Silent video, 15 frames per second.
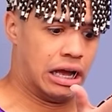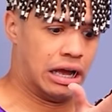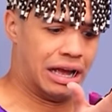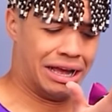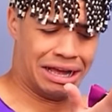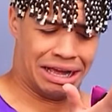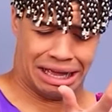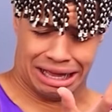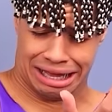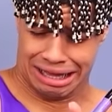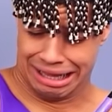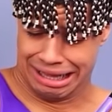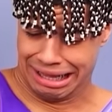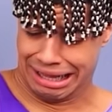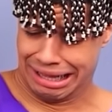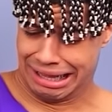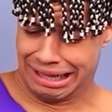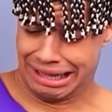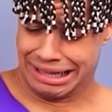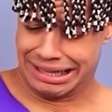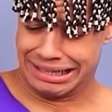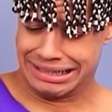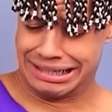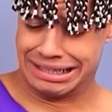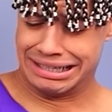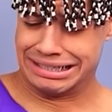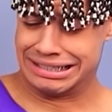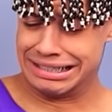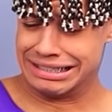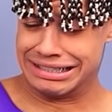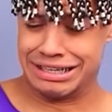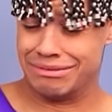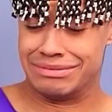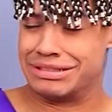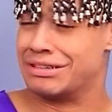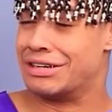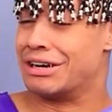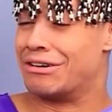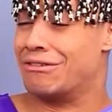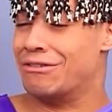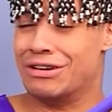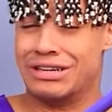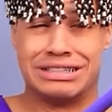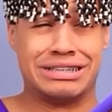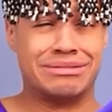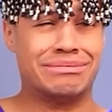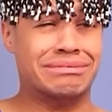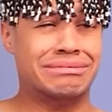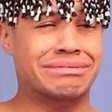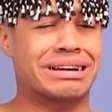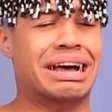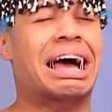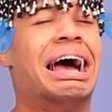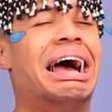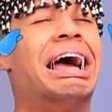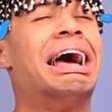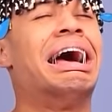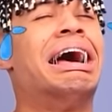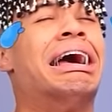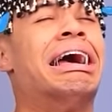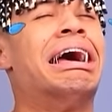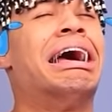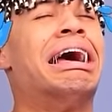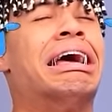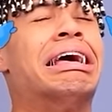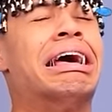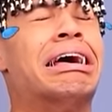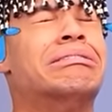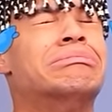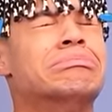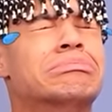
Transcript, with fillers: Just not this! Spare me, please! My